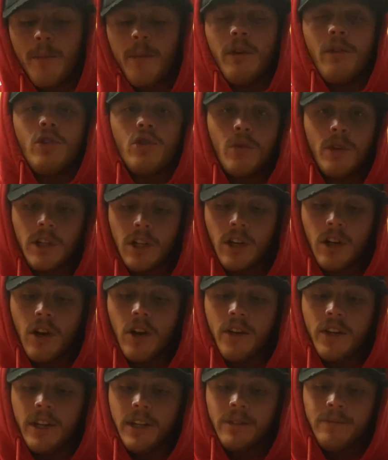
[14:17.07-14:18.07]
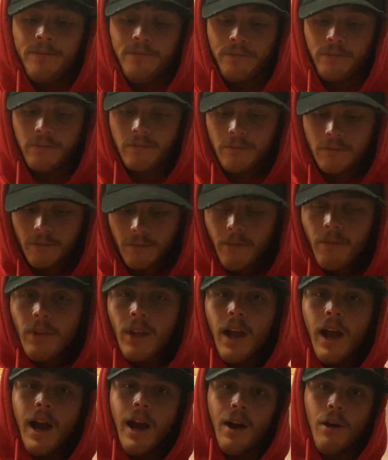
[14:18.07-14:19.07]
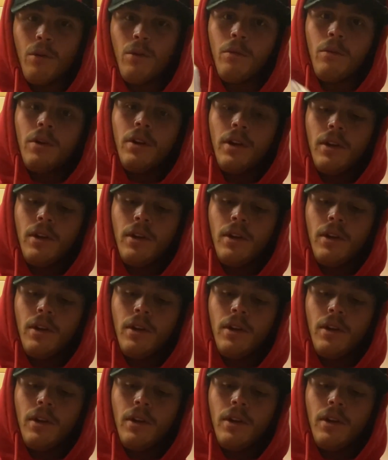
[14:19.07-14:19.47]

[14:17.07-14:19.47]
enjoyed learning how